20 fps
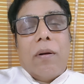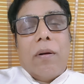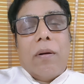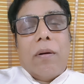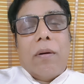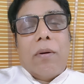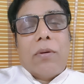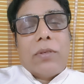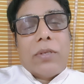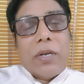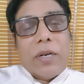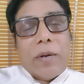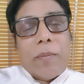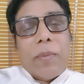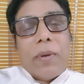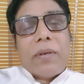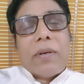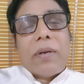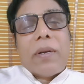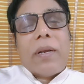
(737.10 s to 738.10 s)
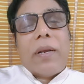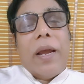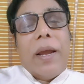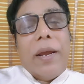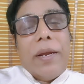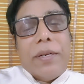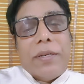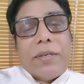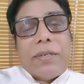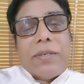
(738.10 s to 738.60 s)
Question number
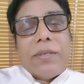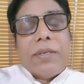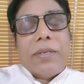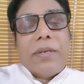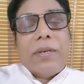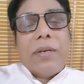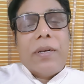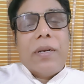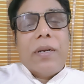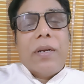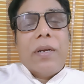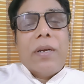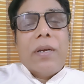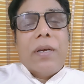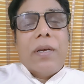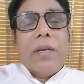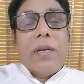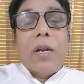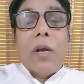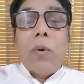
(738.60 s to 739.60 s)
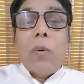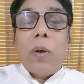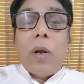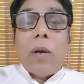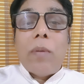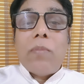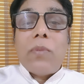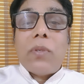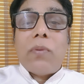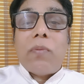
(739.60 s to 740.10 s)
8. Now
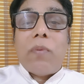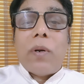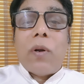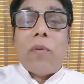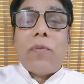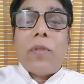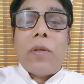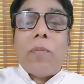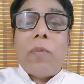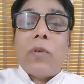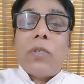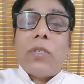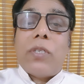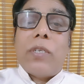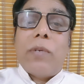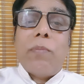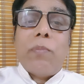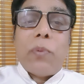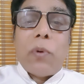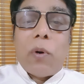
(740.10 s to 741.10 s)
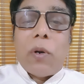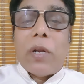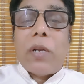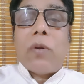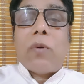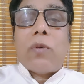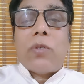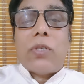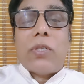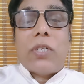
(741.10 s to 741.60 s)
comes one of the most important
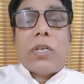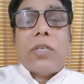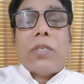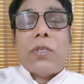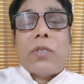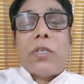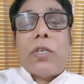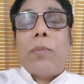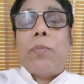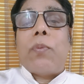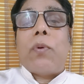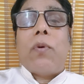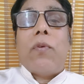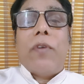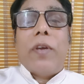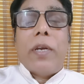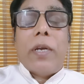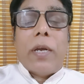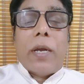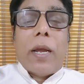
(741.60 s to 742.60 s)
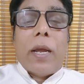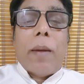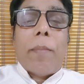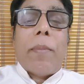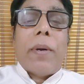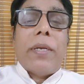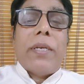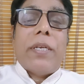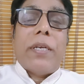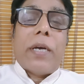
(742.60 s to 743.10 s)
questions in proving
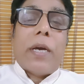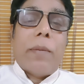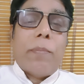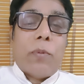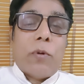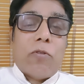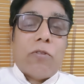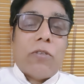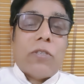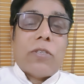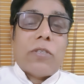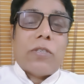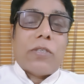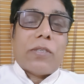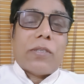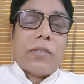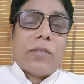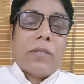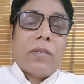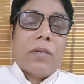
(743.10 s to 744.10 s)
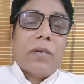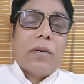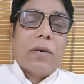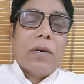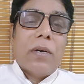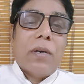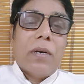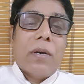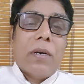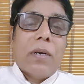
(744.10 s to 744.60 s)
MIT hypothesis.
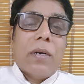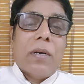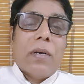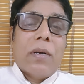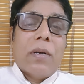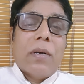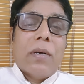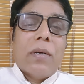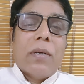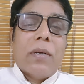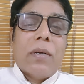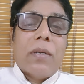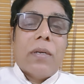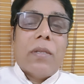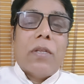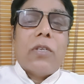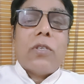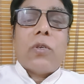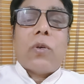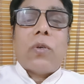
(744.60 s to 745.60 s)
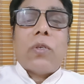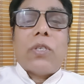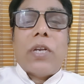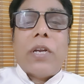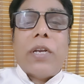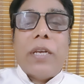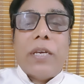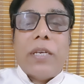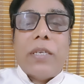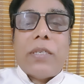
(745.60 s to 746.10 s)
This question
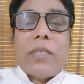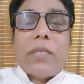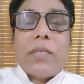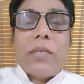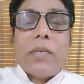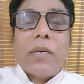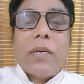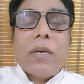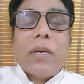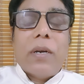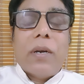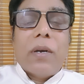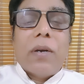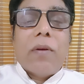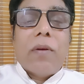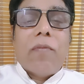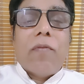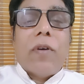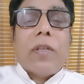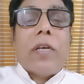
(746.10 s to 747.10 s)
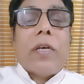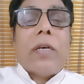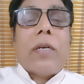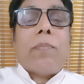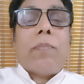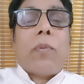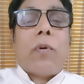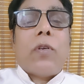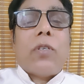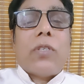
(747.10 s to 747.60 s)
is whether
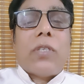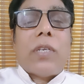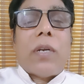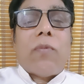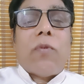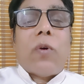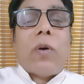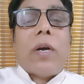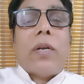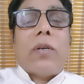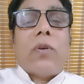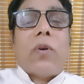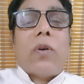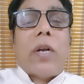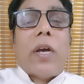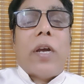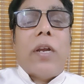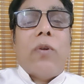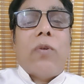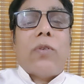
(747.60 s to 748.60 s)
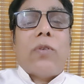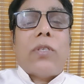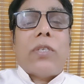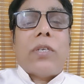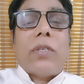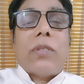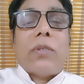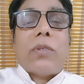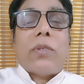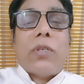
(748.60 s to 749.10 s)
post-Avogadro
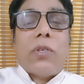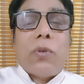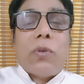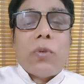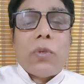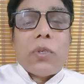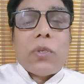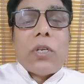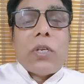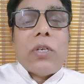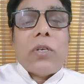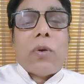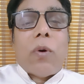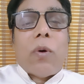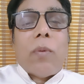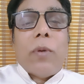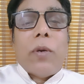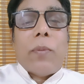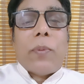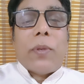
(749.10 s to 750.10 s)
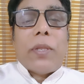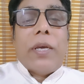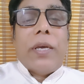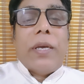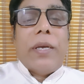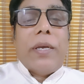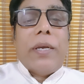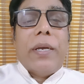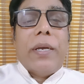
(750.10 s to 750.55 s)
dilutions used in homeopathy